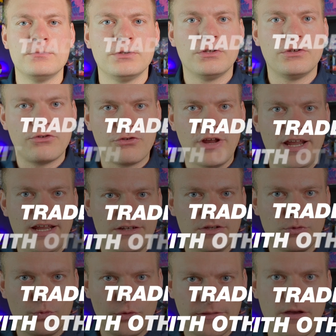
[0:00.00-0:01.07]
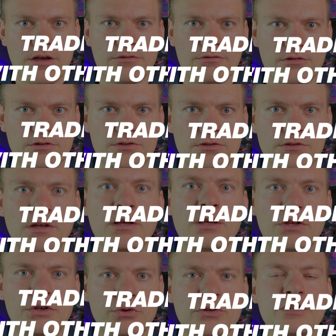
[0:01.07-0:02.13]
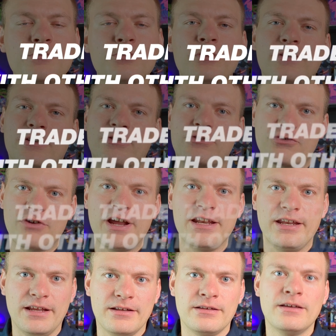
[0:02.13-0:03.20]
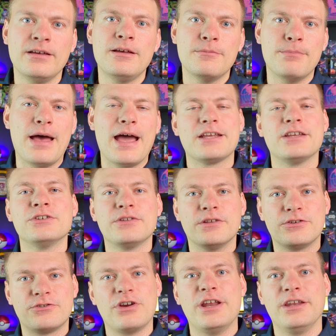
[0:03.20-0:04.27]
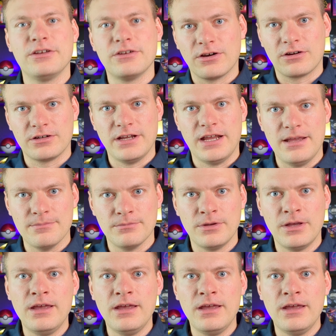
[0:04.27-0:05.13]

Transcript: Trade with others. You can put the trading back into the trading card game.